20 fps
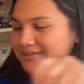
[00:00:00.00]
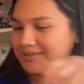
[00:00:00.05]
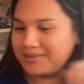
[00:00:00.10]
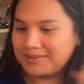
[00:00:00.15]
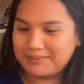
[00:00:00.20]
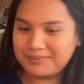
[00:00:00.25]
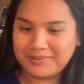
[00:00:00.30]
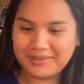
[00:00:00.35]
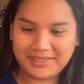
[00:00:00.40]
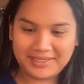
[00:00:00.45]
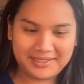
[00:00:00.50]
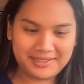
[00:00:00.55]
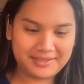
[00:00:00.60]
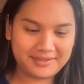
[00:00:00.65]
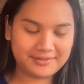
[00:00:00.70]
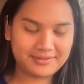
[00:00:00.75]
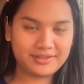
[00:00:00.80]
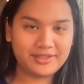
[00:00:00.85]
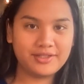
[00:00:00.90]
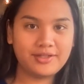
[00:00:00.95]
But
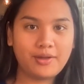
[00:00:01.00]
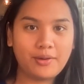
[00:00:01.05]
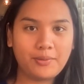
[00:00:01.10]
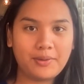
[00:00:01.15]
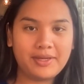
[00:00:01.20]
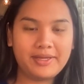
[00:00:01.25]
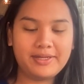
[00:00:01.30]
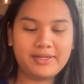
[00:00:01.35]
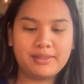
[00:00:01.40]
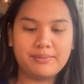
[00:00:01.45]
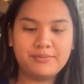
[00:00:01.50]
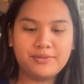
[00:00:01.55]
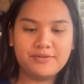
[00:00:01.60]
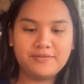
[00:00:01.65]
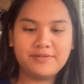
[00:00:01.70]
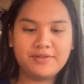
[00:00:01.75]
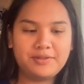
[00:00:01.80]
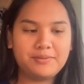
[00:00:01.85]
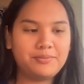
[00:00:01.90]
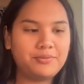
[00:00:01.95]
you know what? I'm
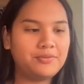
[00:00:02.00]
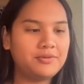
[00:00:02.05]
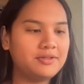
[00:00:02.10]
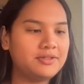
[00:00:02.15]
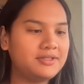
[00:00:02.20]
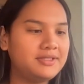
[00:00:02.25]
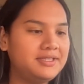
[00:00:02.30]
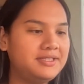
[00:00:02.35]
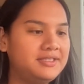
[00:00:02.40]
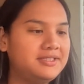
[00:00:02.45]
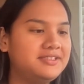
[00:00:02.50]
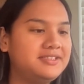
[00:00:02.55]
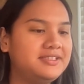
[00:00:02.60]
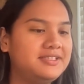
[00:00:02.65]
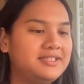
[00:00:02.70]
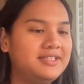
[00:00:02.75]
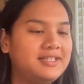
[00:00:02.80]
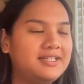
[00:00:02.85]
moving to Portland.